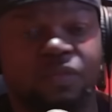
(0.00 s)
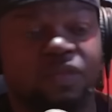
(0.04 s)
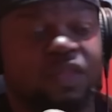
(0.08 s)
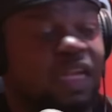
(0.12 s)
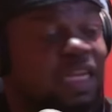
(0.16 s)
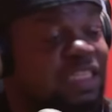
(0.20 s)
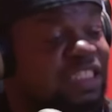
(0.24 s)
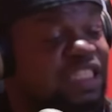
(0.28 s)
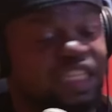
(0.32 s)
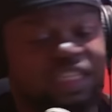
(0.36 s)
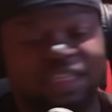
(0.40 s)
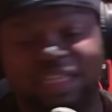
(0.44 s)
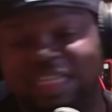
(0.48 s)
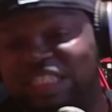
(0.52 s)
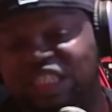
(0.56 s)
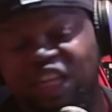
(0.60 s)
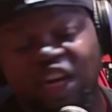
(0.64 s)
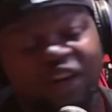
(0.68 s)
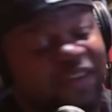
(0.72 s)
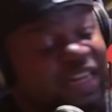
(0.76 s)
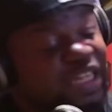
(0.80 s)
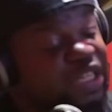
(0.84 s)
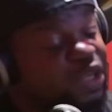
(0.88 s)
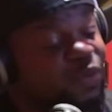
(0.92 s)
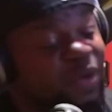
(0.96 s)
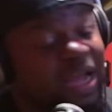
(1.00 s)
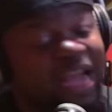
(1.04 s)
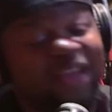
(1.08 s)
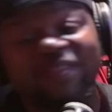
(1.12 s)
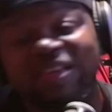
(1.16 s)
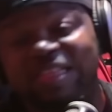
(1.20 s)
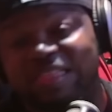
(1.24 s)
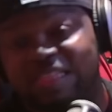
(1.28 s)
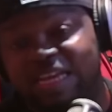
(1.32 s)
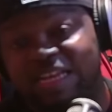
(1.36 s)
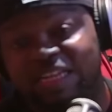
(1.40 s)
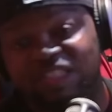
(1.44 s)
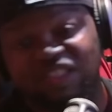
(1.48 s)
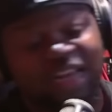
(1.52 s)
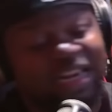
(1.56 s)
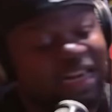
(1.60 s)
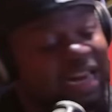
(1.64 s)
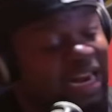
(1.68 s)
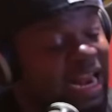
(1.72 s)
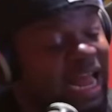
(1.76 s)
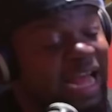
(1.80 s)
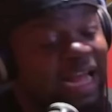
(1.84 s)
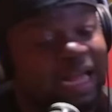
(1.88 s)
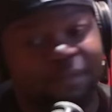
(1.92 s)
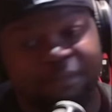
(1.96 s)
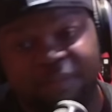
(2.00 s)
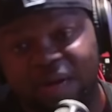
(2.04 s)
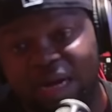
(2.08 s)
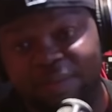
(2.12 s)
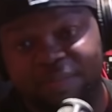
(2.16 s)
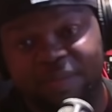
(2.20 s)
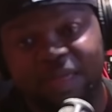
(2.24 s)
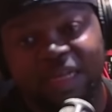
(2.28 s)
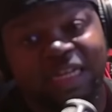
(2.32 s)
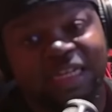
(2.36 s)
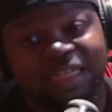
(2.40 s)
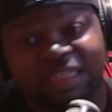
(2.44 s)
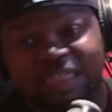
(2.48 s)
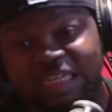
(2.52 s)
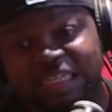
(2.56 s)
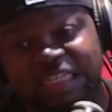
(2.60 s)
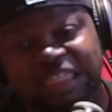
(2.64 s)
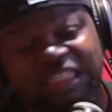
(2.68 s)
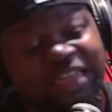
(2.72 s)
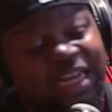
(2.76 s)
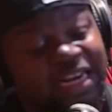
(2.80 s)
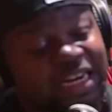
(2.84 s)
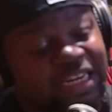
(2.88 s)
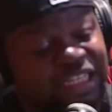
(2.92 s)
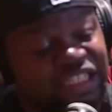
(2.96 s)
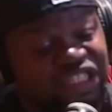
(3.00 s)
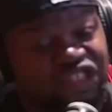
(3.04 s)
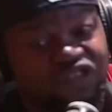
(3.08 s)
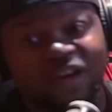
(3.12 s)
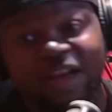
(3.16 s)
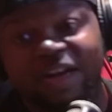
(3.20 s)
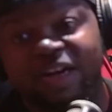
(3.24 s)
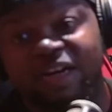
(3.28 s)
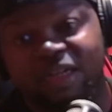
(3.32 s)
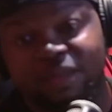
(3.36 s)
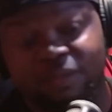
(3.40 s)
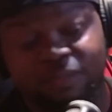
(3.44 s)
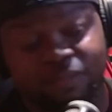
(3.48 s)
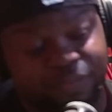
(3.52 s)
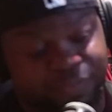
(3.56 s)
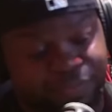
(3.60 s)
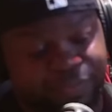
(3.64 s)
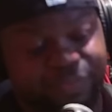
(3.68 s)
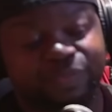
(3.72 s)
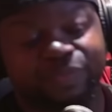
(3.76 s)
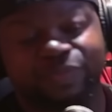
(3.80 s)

Because they, cause they're already doing everything, trying to lock him up. They're trying to discredit him.